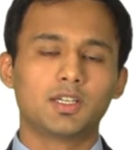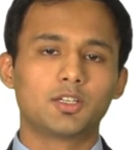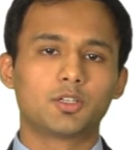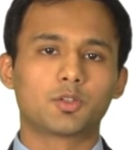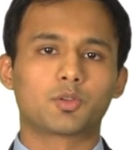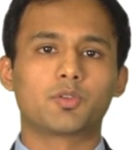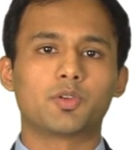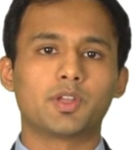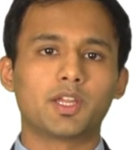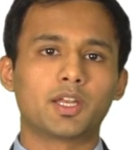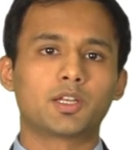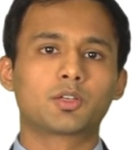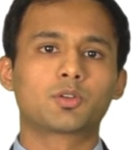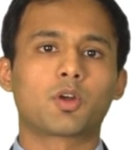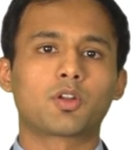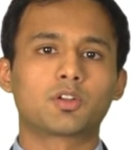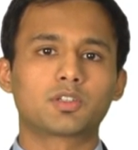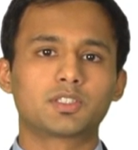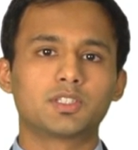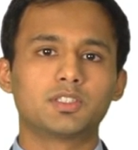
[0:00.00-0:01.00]
to create
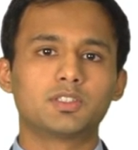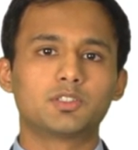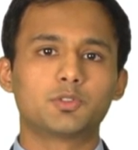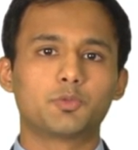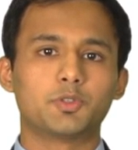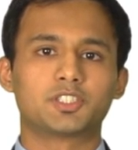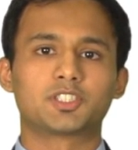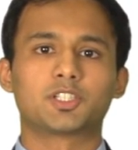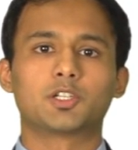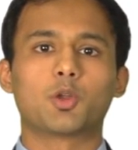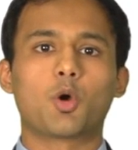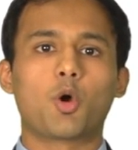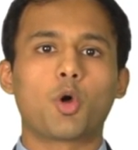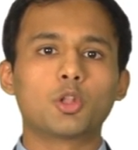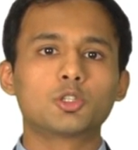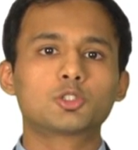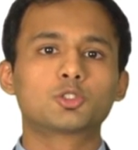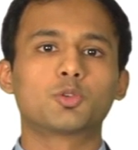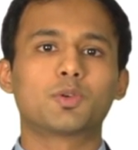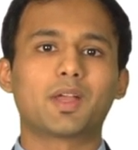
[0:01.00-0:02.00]
content which can
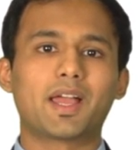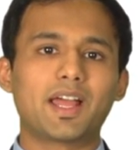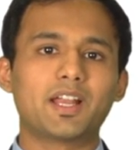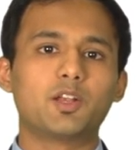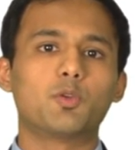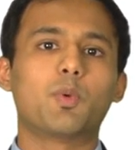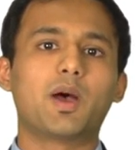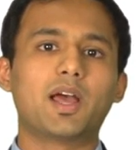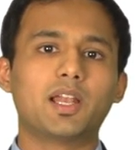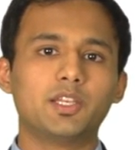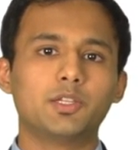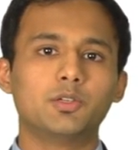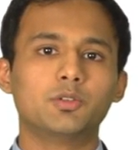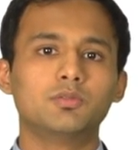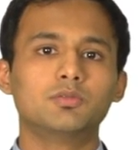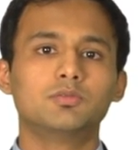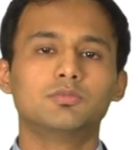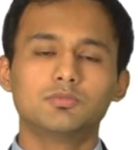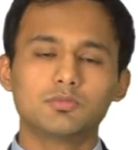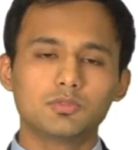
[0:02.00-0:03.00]
also add value